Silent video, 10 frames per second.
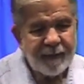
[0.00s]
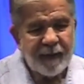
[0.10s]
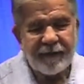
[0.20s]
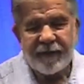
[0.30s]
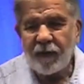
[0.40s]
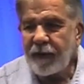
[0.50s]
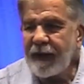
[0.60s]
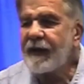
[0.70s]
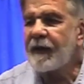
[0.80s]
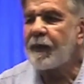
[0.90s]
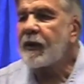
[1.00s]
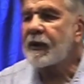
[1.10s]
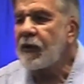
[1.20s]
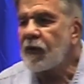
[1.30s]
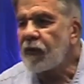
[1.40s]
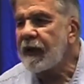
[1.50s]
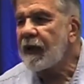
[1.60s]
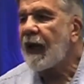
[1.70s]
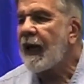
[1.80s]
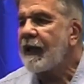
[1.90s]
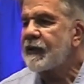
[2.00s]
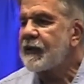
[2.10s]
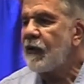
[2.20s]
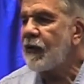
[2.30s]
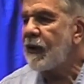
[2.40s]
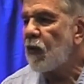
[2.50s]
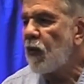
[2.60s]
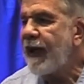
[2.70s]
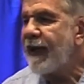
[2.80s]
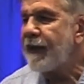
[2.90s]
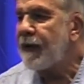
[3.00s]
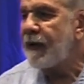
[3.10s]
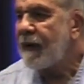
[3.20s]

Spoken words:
But if you read the book, you realize you can win